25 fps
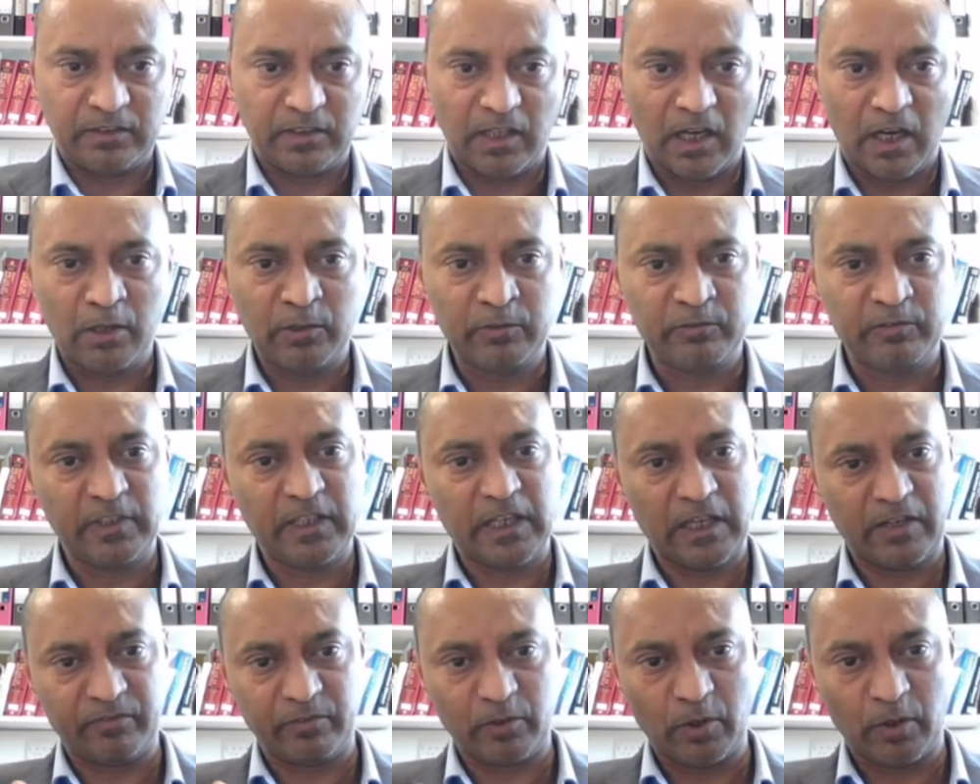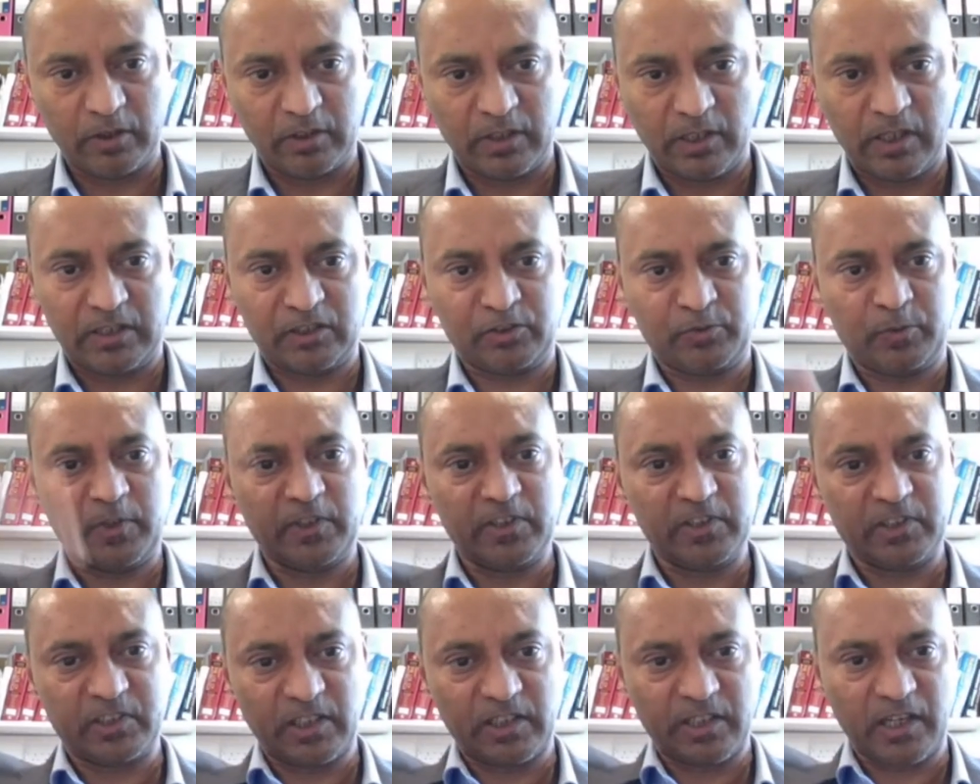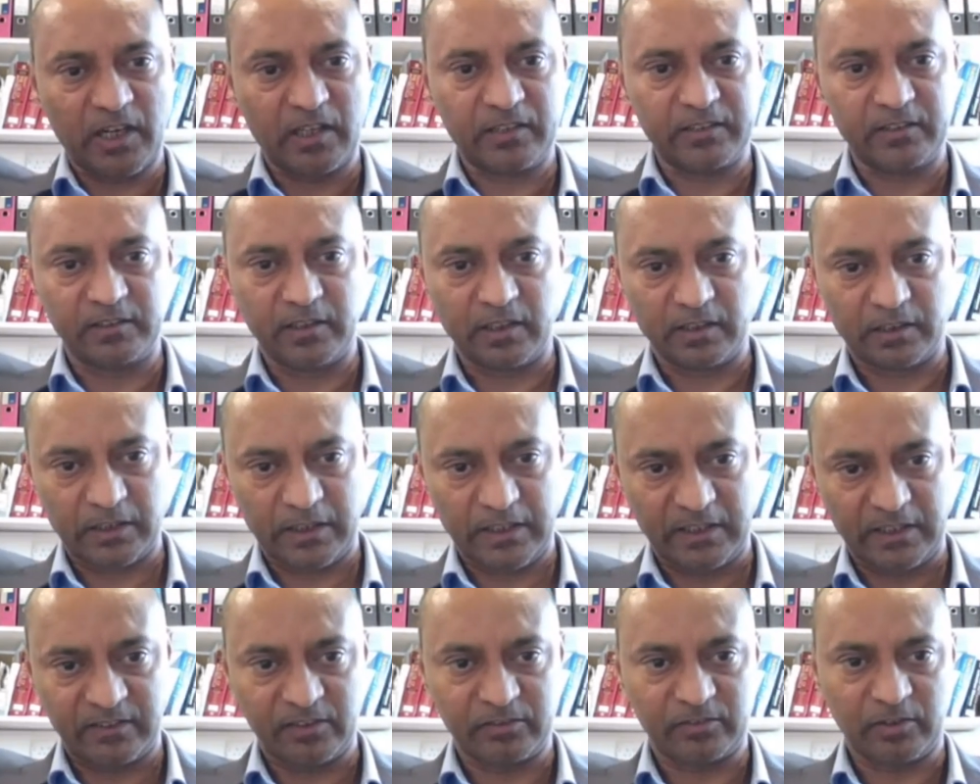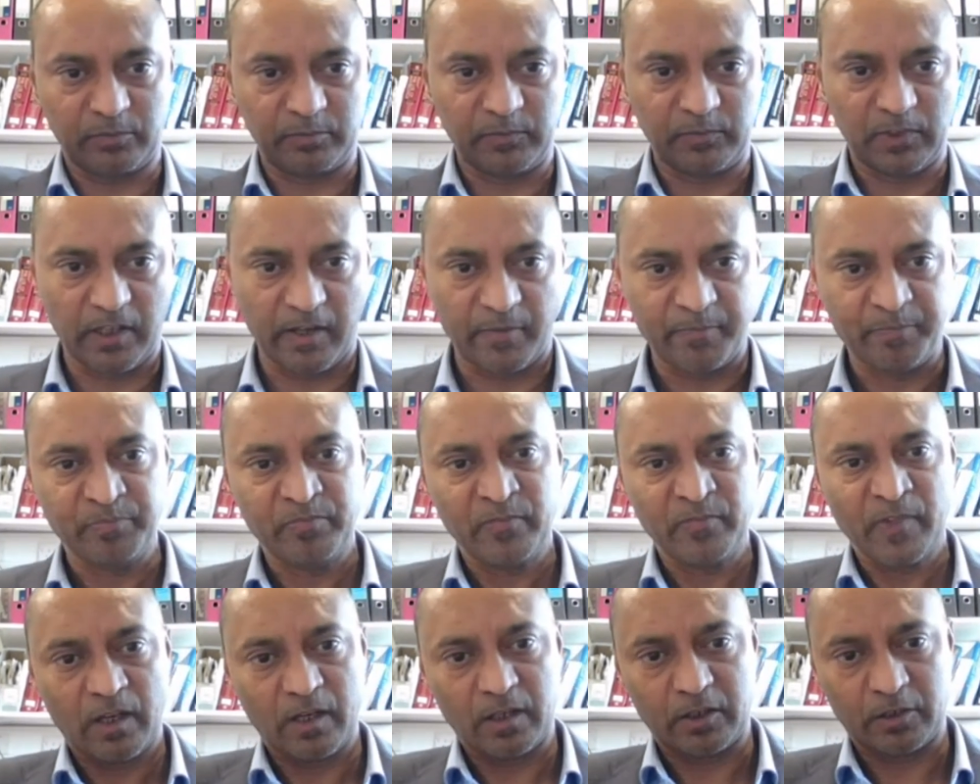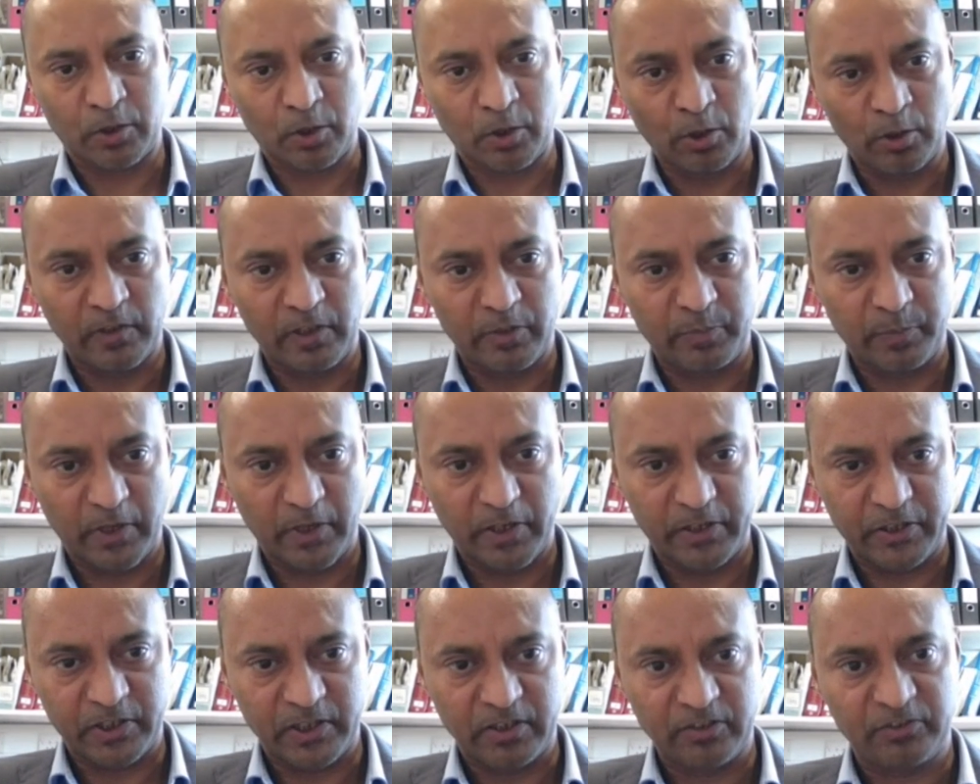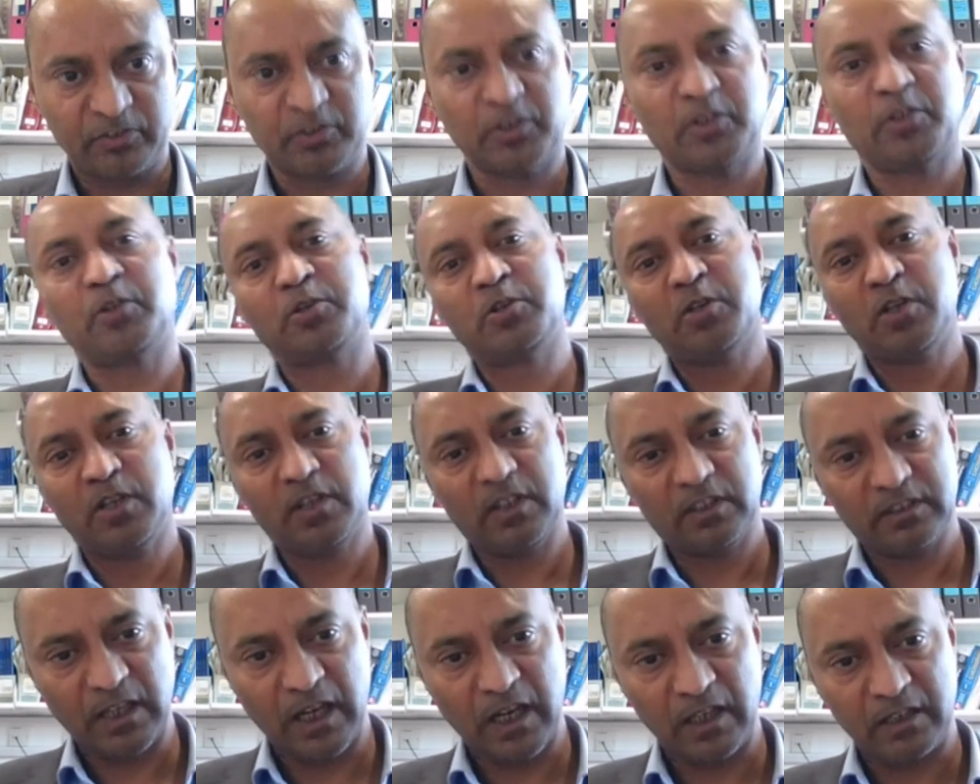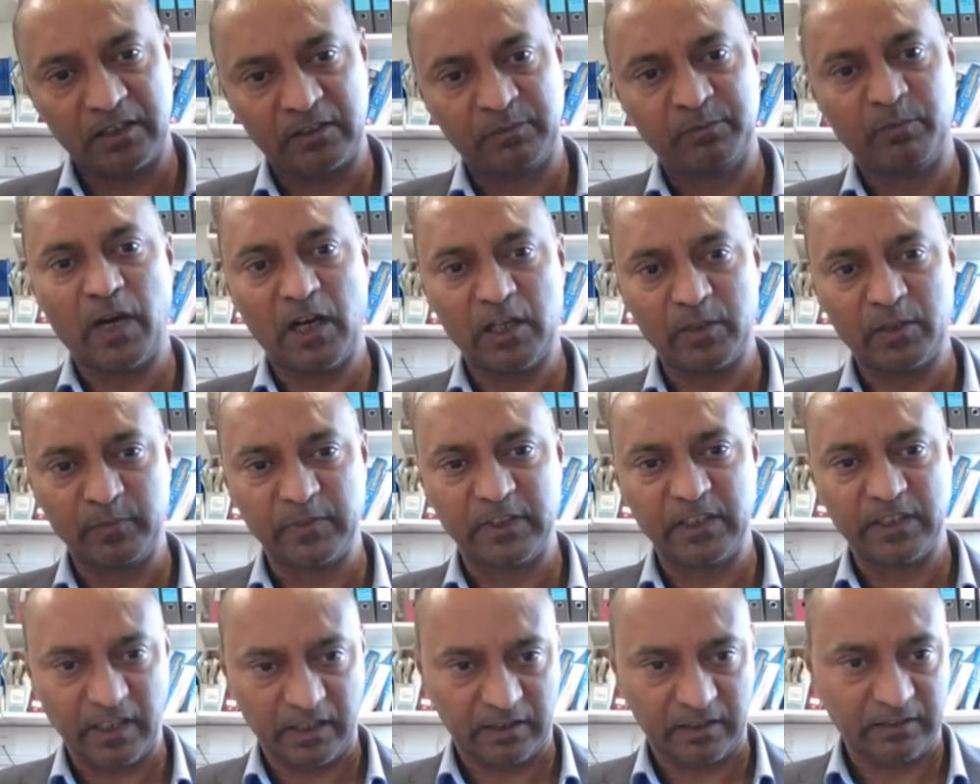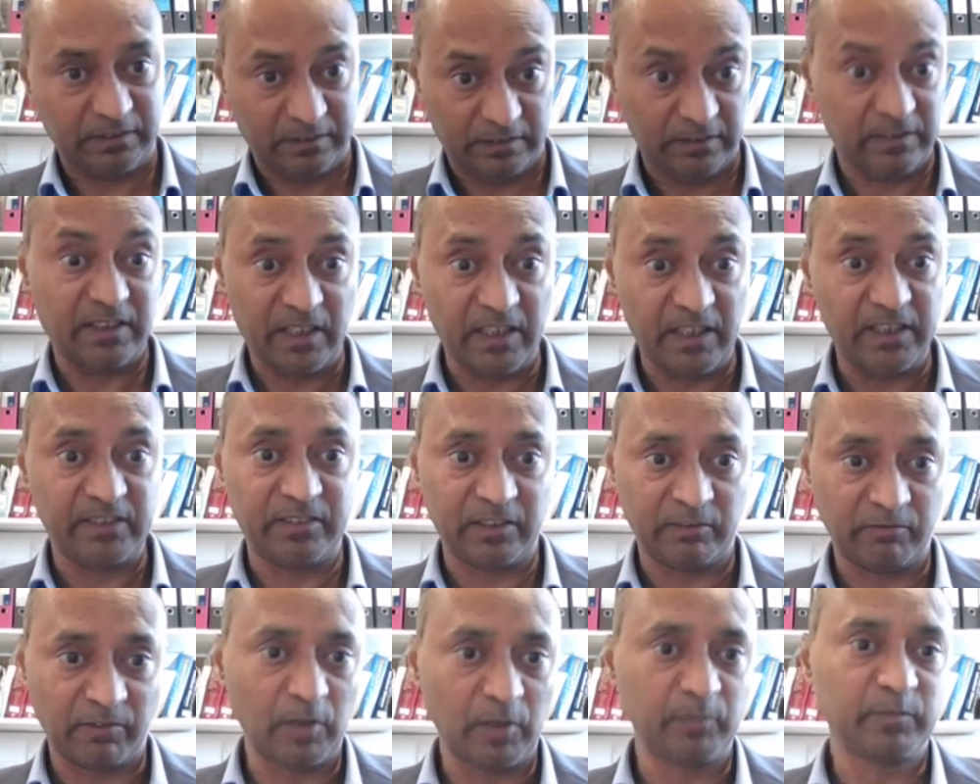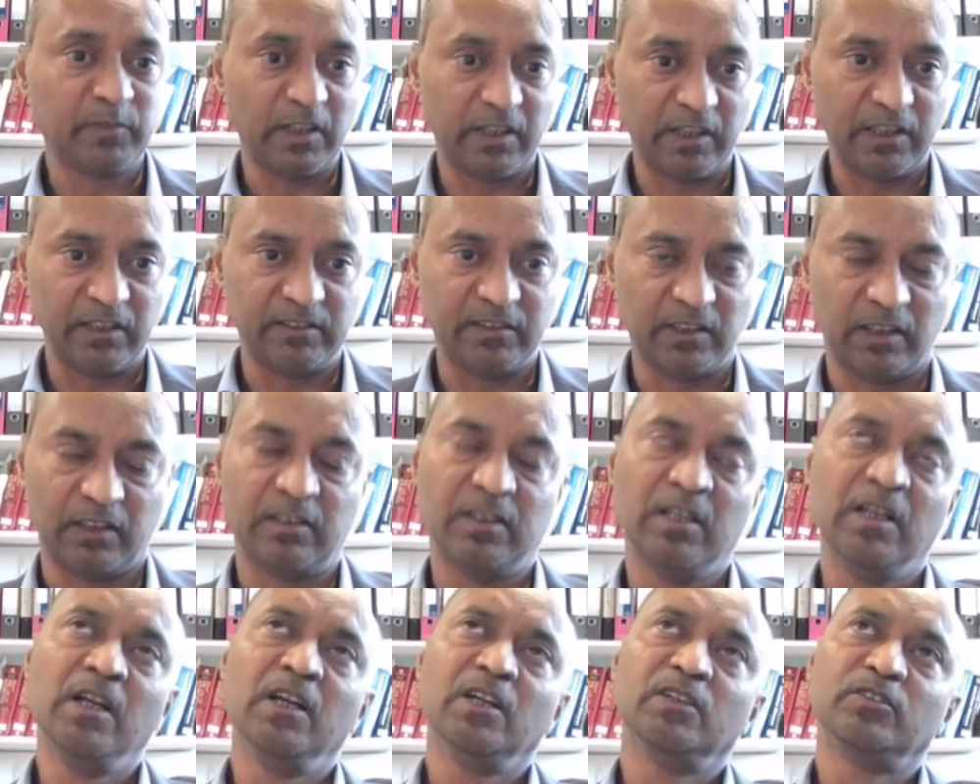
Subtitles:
Now we have got an exponential rise in the cases of the COVID patients. So that might be the reason, one of the reasons.